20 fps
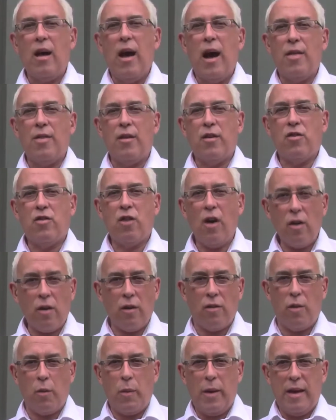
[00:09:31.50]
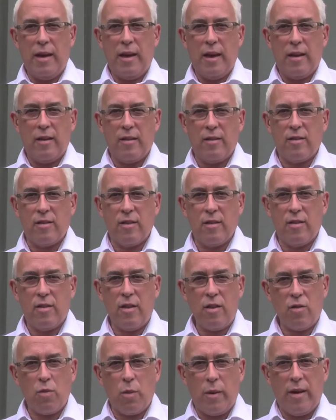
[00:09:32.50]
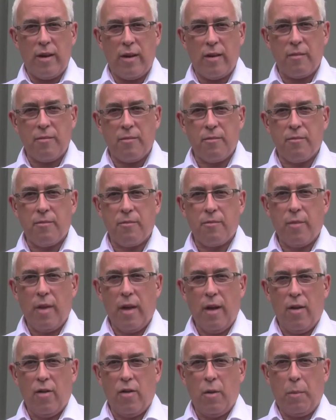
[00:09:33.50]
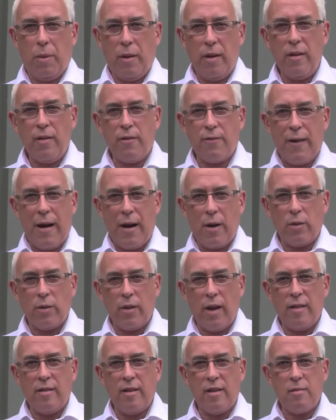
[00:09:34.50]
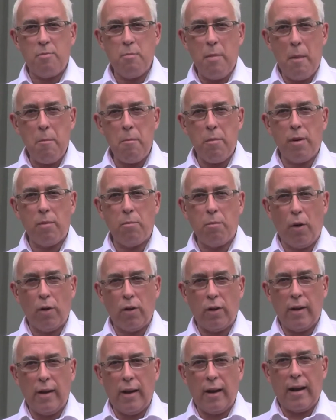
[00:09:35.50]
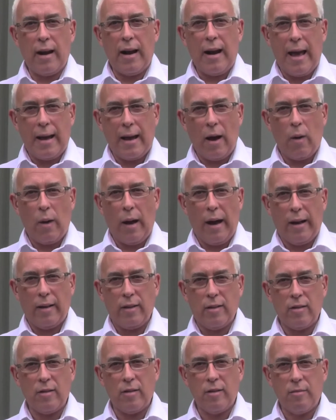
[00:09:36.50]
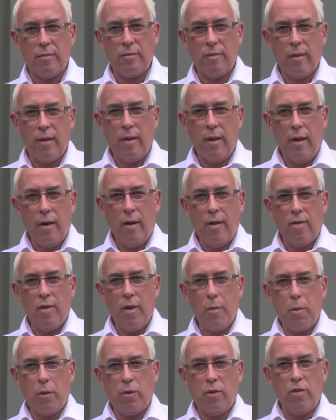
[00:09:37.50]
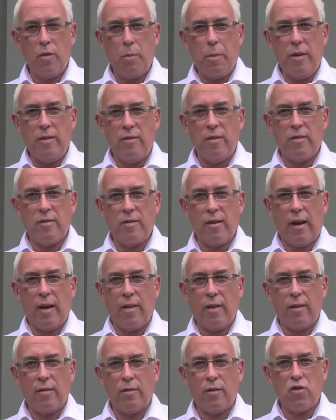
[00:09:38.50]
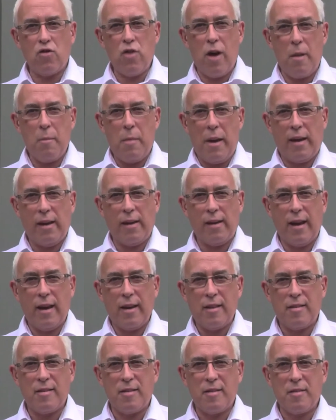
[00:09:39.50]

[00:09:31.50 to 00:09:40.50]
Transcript: And the joke of the week is that this week the police found a dismembered body at Legoland. They're putting the pieces together to try and make a case.